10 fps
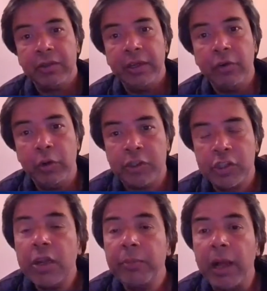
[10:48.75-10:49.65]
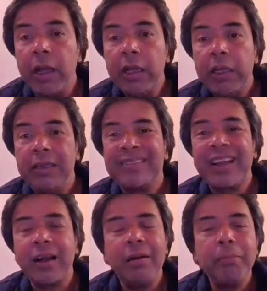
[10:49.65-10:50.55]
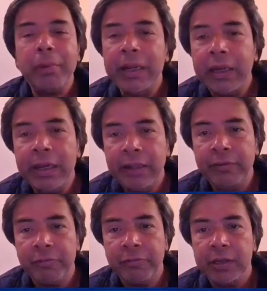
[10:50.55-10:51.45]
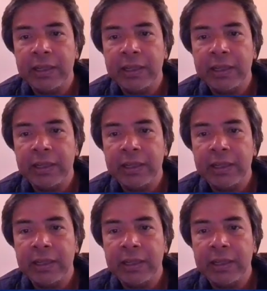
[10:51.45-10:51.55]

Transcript: and Rohit Sharma is completely different.